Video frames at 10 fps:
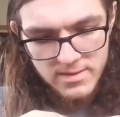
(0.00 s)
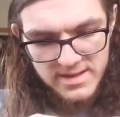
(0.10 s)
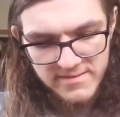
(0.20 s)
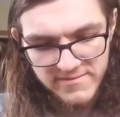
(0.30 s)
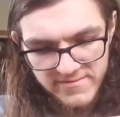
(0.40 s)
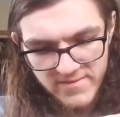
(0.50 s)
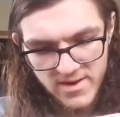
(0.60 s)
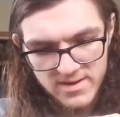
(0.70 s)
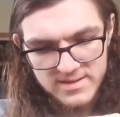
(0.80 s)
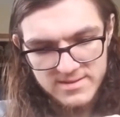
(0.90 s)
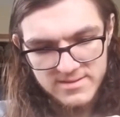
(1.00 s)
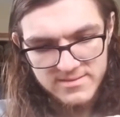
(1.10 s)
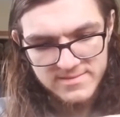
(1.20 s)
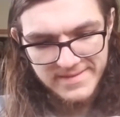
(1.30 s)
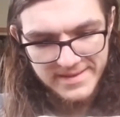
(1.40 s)
Why the fuck,
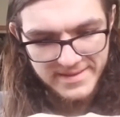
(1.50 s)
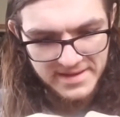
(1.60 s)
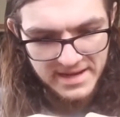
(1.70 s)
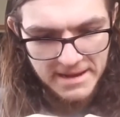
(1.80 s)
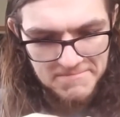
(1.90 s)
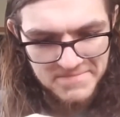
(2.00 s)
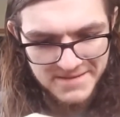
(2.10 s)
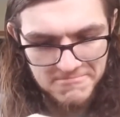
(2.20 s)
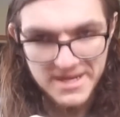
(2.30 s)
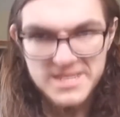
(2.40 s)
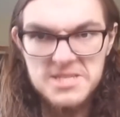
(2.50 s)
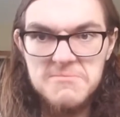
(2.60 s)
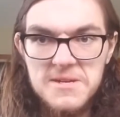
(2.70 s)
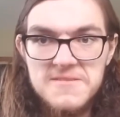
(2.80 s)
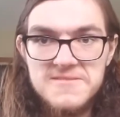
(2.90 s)
dude? I think I got bitten by a
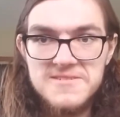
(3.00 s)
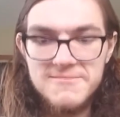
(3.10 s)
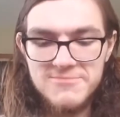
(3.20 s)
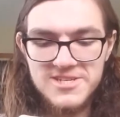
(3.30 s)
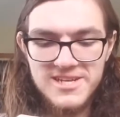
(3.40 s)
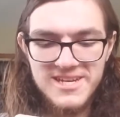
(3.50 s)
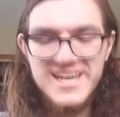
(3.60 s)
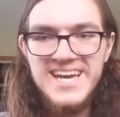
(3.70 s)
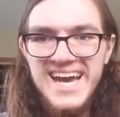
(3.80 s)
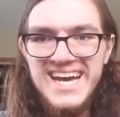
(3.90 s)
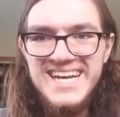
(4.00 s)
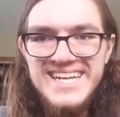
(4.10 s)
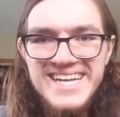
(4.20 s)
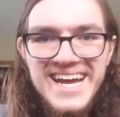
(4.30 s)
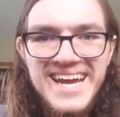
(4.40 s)
spider or some shit.
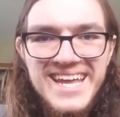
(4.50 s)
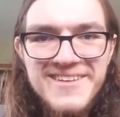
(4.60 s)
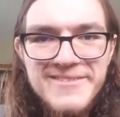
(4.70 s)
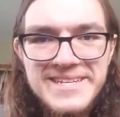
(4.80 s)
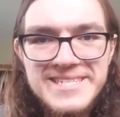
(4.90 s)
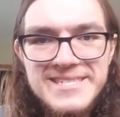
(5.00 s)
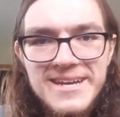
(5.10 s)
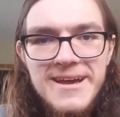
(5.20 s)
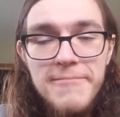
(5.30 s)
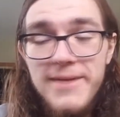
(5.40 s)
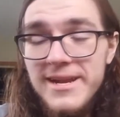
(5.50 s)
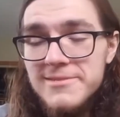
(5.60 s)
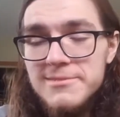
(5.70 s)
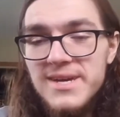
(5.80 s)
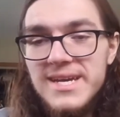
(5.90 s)
Anyways, my name
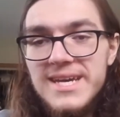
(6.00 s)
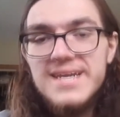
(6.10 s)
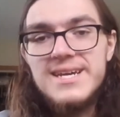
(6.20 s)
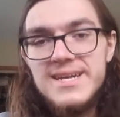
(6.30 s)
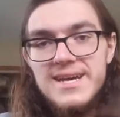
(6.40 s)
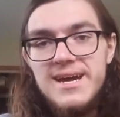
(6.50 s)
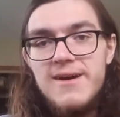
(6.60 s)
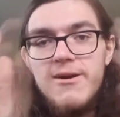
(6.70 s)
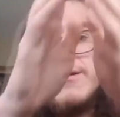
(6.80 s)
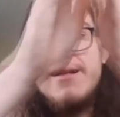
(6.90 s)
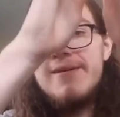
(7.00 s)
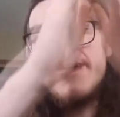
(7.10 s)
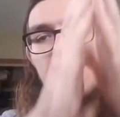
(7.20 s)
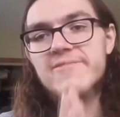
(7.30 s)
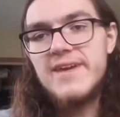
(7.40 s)
is Mike. All I'm
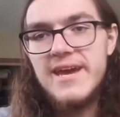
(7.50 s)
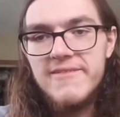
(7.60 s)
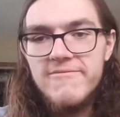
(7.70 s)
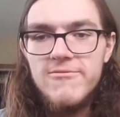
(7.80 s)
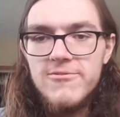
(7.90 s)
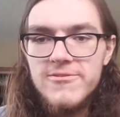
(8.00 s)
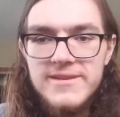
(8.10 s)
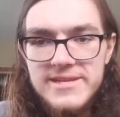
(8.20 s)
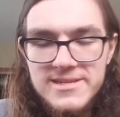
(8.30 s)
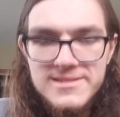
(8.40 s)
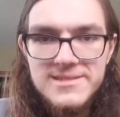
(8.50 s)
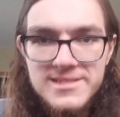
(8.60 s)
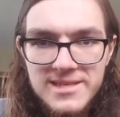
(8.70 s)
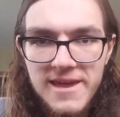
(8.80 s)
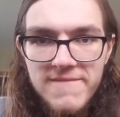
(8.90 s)
advocating for is
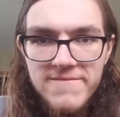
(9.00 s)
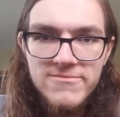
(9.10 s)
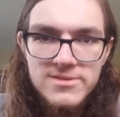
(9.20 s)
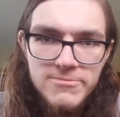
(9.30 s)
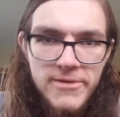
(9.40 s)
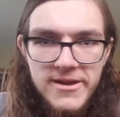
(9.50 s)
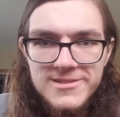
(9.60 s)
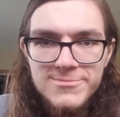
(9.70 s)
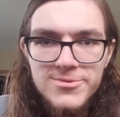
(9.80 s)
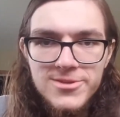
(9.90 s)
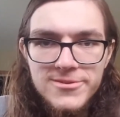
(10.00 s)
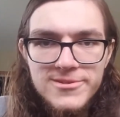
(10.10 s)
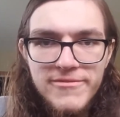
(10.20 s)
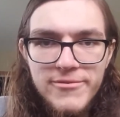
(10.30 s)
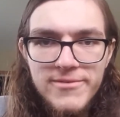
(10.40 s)
safe, responsible
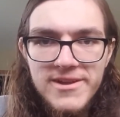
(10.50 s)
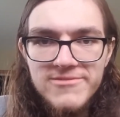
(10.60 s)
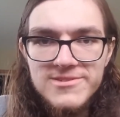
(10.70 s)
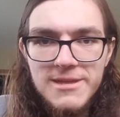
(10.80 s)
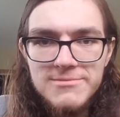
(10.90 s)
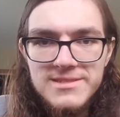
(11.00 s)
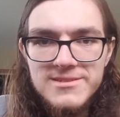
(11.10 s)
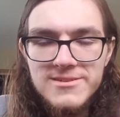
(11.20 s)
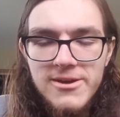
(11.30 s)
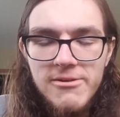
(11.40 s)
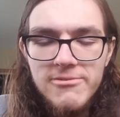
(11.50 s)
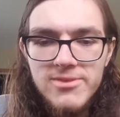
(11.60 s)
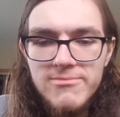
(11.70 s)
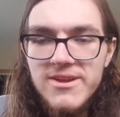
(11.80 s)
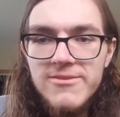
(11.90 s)
use for whatever substance you're going.
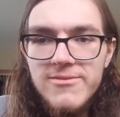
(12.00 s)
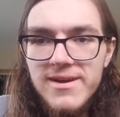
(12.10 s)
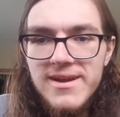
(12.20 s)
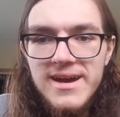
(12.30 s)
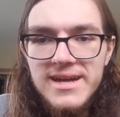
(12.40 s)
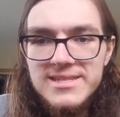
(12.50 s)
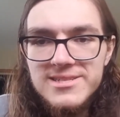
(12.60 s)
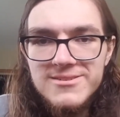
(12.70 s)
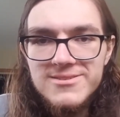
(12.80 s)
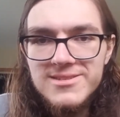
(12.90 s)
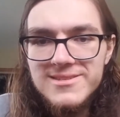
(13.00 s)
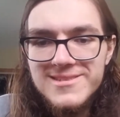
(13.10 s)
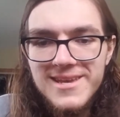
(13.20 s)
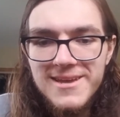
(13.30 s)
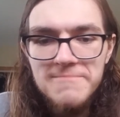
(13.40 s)
With marijuana, I'd seriously
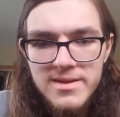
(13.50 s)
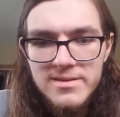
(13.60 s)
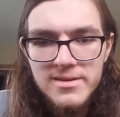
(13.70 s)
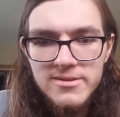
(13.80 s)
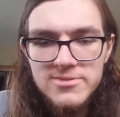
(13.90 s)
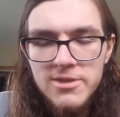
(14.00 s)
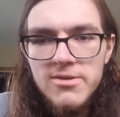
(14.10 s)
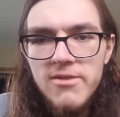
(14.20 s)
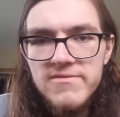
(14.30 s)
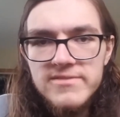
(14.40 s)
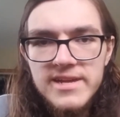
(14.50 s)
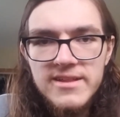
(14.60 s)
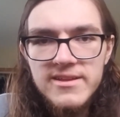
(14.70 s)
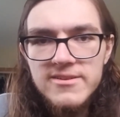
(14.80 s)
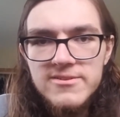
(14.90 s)
say, don't go for
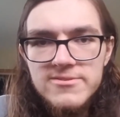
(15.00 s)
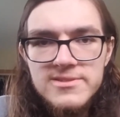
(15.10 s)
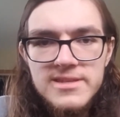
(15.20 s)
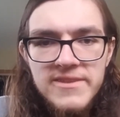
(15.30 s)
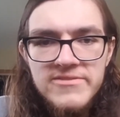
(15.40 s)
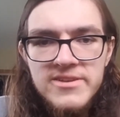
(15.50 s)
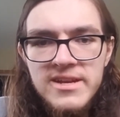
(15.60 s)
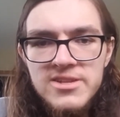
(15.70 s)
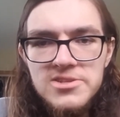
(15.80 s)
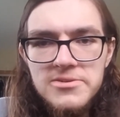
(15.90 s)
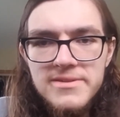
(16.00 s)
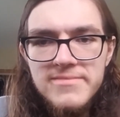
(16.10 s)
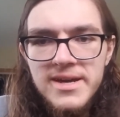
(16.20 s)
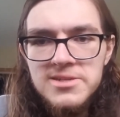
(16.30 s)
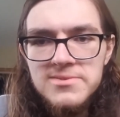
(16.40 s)
daily use. If you're going to do it,
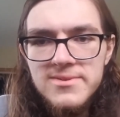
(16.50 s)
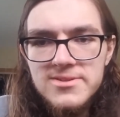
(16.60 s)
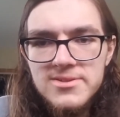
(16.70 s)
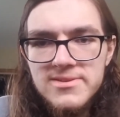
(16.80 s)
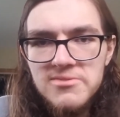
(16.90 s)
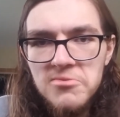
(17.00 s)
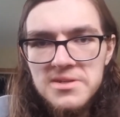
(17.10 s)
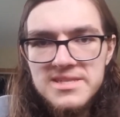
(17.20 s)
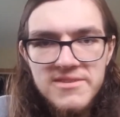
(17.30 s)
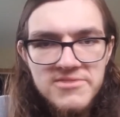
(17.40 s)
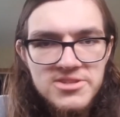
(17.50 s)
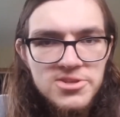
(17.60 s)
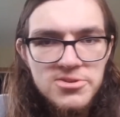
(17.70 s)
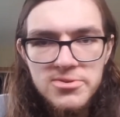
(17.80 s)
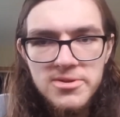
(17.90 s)
might as well do it once every
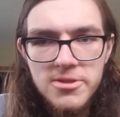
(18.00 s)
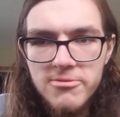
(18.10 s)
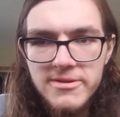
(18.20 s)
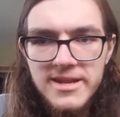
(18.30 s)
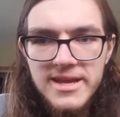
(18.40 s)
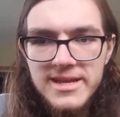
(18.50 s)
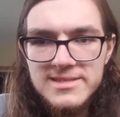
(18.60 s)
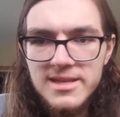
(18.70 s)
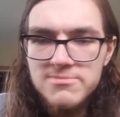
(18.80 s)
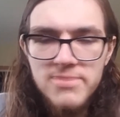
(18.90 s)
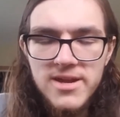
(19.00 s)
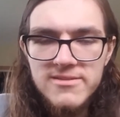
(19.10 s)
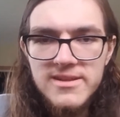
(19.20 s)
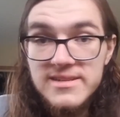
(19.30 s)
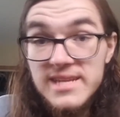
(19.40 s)
2 or 3 days. That's better
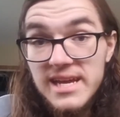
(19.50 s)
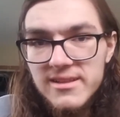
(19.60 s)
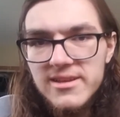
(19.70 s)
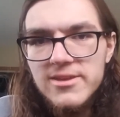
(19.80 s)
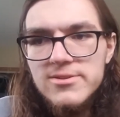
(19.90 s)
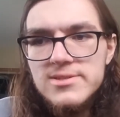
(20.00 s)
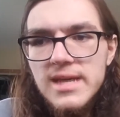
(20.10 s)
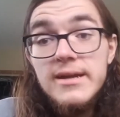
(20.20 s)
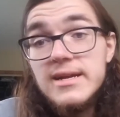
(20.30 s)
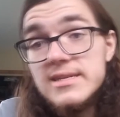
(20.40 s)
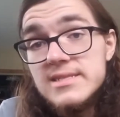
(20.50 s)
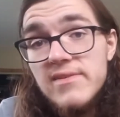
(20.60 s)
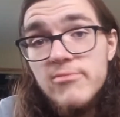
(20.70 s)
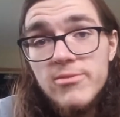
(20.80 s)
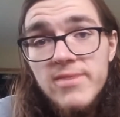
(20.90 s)
than daily use. Going to
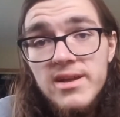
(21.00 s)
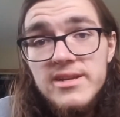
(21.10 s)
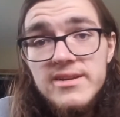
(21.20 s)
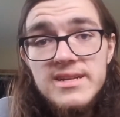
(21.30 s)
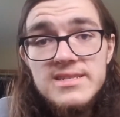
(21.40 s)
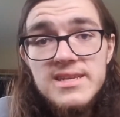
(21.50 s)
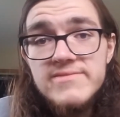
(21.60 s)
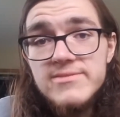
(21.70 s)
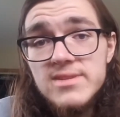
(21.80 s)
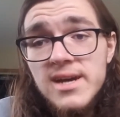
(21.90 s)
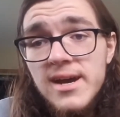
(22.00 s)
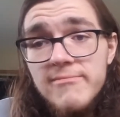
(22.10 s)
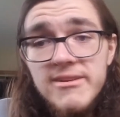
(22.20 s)
save more money, you're going to save some time.